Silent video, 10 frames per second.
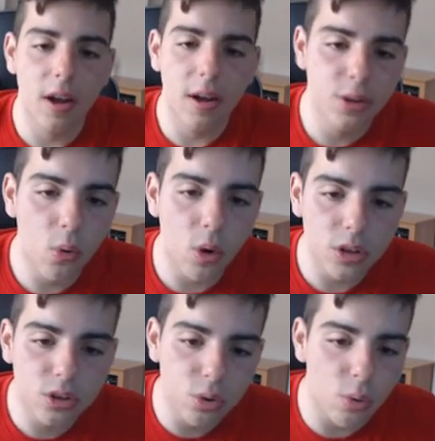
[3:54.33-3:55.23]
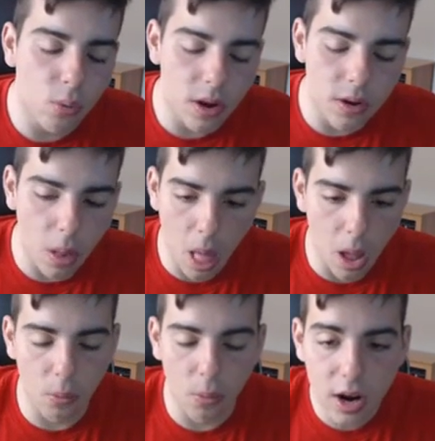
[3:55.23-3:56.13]
You want to do what oh,
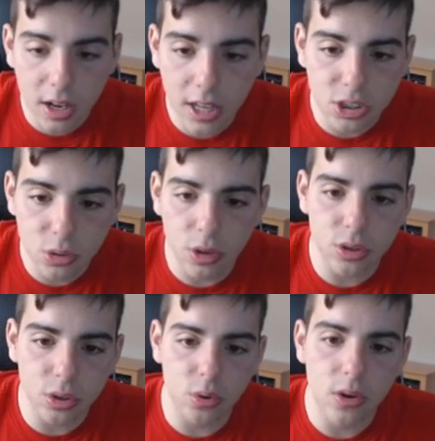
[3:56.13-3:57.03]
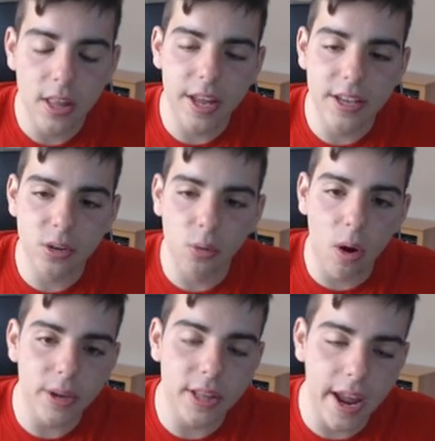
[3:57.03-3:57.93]
what collection you want to do is the
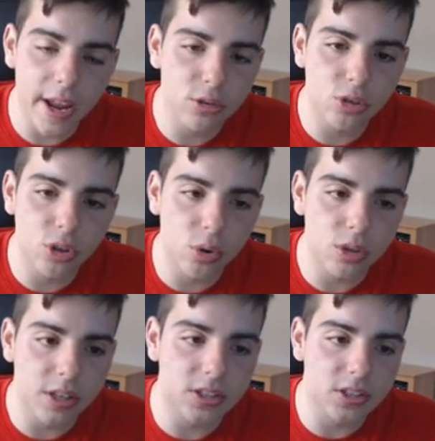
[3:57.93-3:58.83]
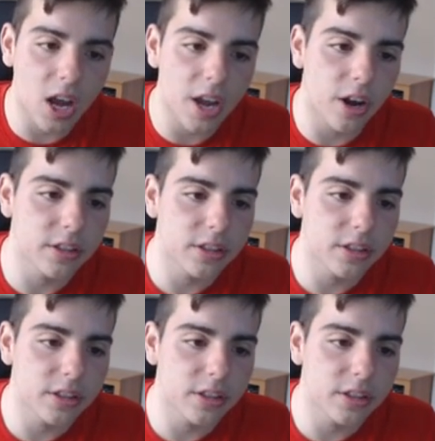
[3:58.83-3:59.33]
one with Andruw Jones and the Cy Young.